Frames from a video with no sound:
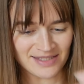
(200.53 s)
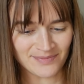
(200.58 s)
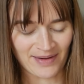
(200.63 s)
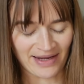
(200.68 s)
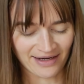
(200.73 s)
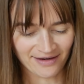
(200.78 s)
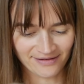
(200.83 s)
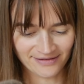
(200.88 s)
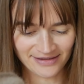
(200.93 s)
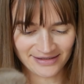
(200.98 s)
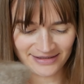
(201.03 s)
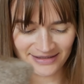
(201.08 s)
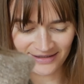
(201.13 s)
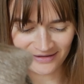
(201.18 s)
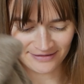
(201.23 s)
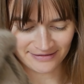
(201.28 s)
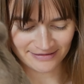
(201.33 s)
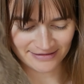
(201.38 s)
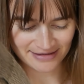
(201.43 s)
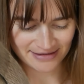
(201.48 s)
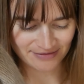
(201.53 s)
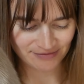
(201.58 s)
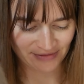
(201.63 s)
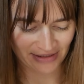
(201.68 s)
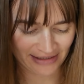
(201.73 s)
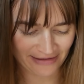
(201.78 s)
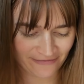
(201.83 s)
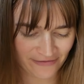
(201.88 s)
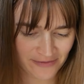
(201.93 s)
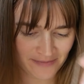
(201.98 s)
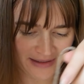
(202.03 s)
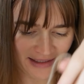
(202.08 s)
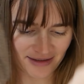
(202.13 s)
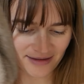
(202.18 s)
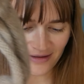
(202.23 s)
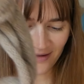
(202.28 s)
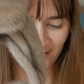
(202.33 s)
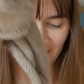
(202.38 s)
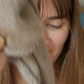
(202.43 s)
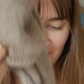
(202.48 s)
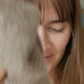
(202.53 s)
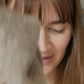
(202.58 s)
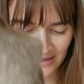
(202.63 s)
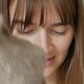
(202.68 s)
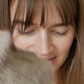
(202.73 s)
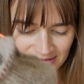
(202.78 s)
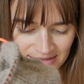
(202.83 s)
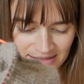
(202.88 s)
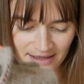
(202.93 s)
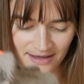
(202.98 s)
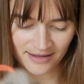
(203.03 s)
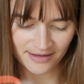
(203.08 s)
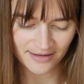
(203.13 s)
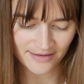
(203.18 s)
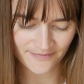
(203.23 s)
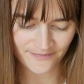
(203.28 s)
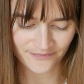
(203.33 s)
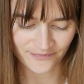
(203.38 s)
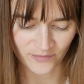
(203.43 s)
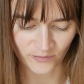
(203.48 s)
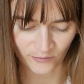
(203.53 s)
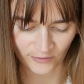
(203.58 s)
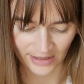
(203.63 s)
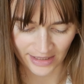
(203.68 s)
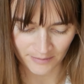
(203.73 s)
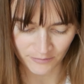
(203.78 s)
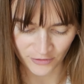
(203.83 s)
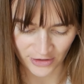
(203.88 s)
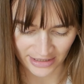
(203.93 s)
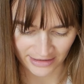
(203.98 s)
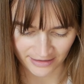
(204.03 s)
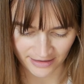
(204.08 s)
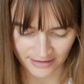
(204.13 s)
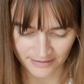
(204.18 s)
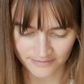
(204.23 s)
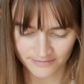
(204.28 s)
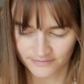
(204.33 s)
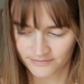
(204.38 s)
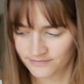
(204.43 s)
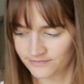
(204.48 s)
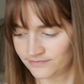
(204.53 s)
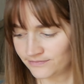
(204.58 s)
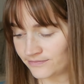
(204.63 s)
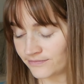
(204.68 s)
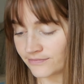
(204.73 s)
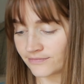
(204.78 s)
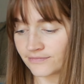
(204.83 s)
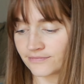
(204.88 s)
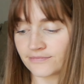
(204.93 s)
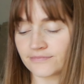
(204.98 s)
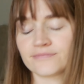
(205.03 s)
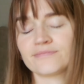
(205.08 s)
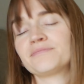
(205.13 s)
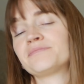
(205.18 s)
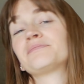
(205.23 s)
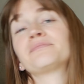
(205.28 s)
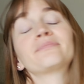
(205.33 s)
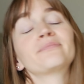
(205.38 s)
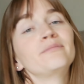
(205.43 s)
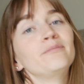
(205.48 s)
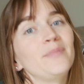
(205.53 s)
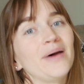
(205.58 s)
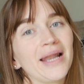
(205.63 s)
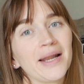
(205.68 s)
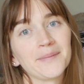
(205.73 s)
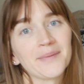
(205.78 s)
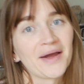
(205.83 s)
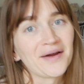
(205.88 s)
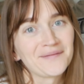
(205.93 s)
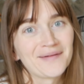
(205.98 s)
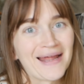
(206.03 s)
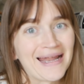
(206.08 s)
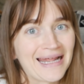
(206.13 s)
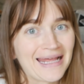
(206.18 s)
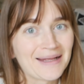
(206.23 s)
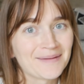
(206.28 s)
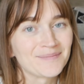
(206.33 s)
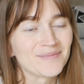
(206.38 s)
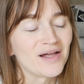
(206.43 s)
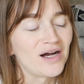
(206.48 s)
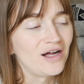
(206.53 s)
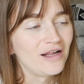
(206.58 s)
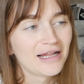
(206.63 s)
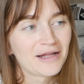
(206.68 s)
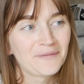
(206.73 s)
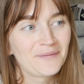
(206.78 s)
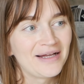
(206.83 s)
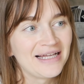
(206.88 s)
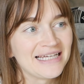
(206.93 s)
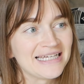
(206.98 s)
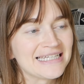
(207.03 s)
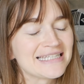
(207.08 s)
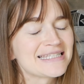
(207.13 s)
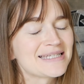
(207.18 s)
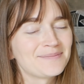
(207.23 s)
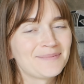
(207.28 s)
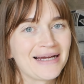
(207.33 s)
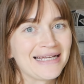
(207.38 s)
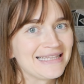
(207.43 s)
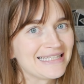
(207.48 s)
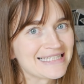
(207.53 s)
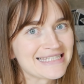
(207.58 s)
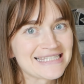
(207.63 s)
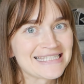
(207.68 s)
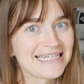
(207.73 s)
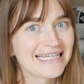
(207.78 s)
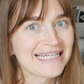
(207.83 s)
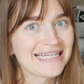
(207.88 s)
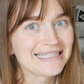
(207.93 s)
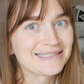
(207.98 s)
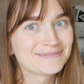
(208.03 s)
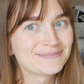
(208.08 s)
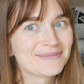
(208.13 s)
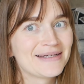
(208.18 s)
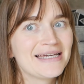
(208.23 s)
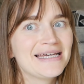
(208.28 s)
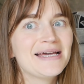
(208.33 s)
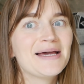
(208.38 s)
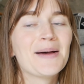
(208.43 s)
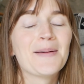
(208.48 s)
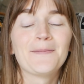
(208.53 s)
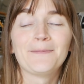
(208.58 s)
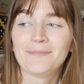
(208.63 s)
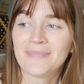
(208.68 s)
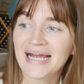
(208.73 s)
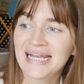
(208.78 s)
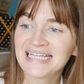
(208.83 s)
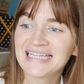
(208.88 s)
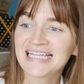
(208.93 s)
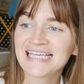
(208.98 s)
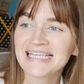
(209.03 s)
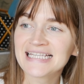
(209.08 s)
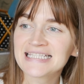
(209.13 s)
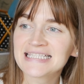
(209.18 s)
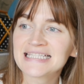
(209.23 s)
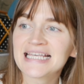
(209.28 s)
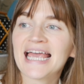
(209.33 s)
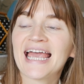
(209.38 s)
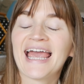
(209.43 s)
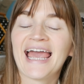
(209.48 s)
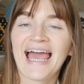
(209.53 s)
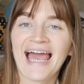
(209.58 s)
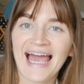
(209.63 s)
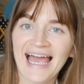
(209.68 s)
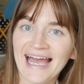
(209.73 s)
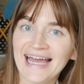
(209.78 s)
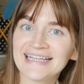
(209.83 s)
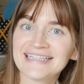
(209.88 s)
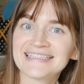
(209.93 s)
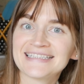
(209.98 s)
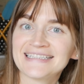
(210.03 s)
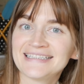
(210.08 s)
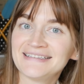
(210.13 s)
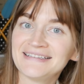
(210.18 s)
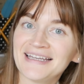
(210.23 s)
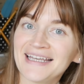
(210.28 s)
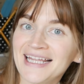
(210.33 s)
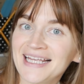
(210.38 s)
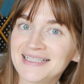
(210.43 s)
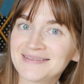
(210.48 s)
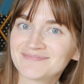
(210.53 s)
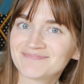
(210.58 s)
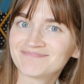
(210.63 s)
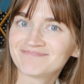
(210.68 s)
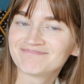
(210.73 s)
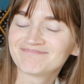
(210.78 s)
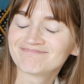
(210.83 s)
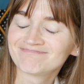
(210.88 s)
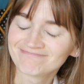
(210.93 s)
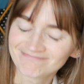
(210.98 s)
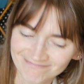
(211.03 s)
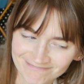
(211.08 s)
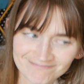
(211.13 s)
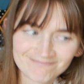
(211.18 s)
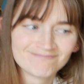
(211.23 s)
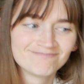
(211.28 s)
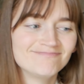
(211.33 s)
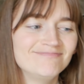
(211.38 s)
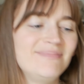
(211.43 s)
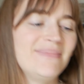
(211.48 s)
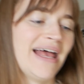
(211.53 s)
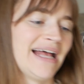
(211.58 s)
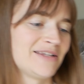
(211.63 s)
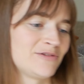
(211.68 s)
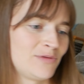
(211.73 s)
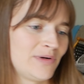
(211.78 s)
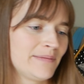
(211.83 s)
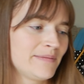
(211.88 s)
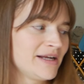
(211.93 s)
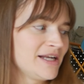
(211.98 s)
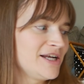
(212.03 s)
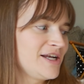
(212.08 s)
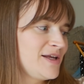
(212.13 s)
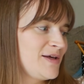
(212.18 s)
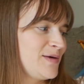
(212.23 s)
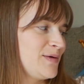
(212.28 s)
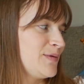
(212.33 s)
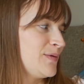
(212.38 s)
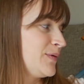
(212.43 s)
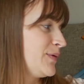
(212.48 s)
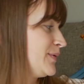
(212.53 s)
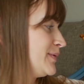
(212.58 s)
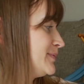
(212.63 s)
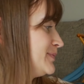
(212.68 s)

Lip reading: back on the needles, ready for me to go when I'm ready. But I'm not ready. All I want is some mindless knitting. Mindless hat knitting. That's what I'm going to do.